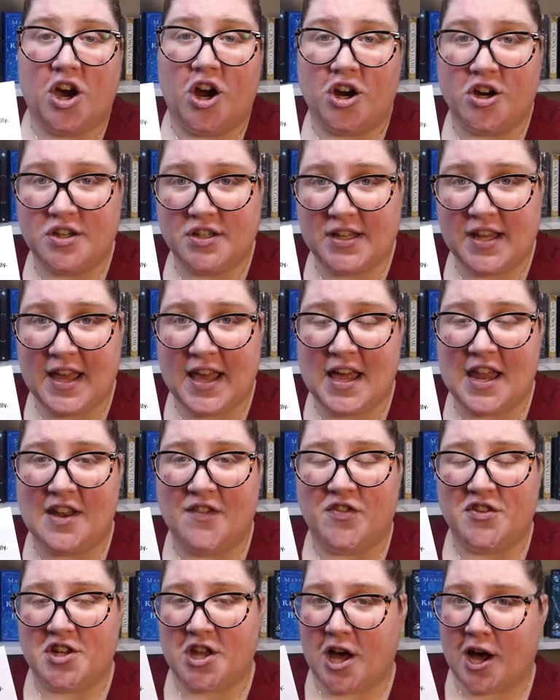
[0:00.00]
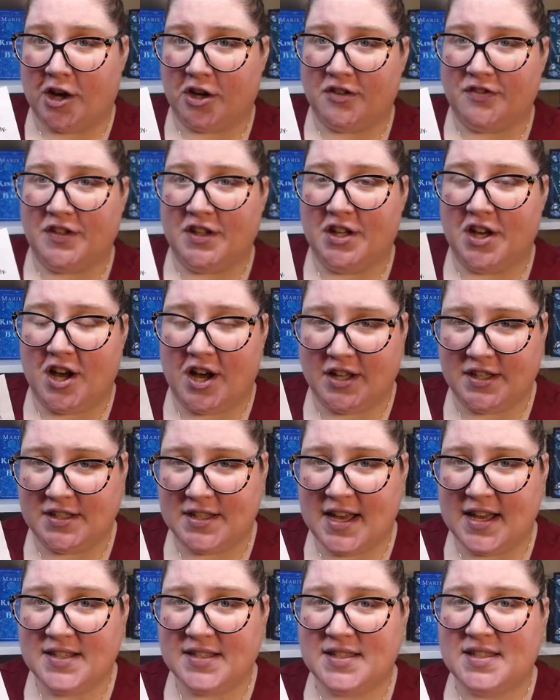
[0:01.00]
Art and Photography
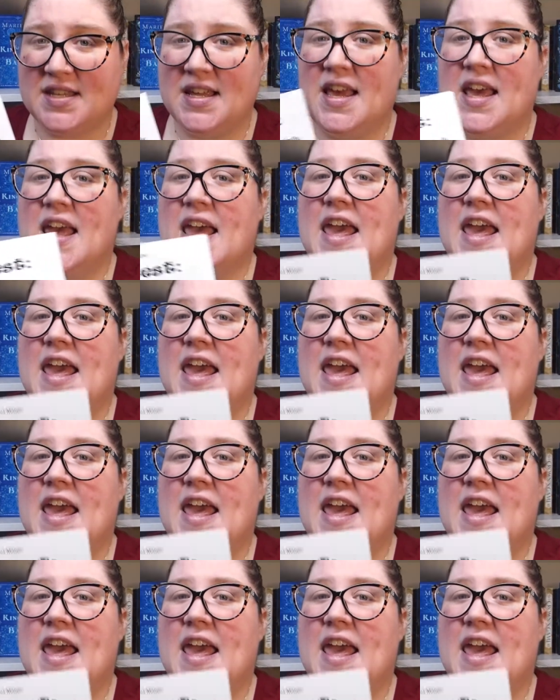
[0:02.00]
Contest.